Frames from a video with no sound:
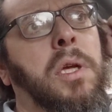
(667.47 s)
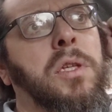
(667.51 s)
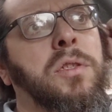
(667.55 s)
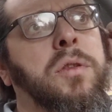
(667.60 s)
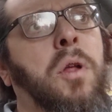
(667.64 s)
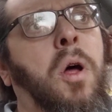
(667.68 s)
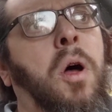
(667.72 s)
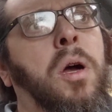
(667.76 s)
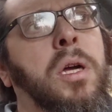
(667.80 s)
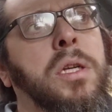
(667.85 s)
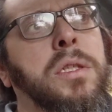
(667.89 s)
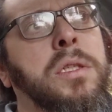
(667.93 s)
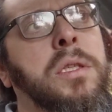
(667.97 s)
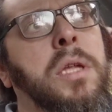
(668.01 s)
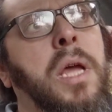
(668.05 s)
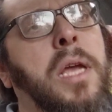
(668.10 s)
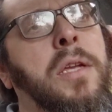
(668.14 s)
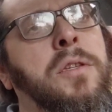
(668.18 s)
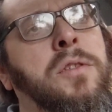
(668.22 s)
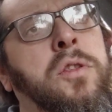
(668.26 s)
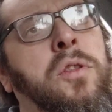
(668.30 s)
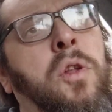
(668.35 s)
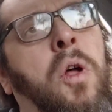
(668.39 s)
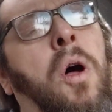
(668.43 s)
As long as,
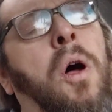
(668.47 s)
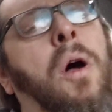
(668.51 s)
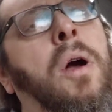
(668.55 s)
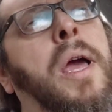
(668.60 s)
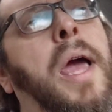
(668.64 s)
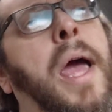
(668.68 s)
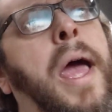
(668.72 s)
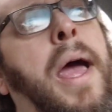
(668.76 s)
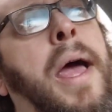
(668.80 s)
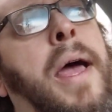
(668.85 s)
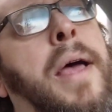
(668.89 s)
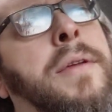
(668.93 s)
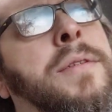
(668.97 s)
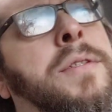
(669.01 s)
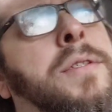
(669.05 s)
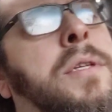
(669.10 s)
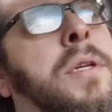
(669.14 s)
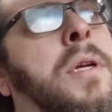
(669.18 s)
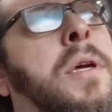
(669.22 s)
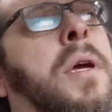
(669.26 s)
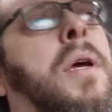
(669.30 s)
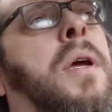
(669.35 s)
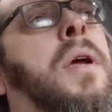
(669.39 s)
as long as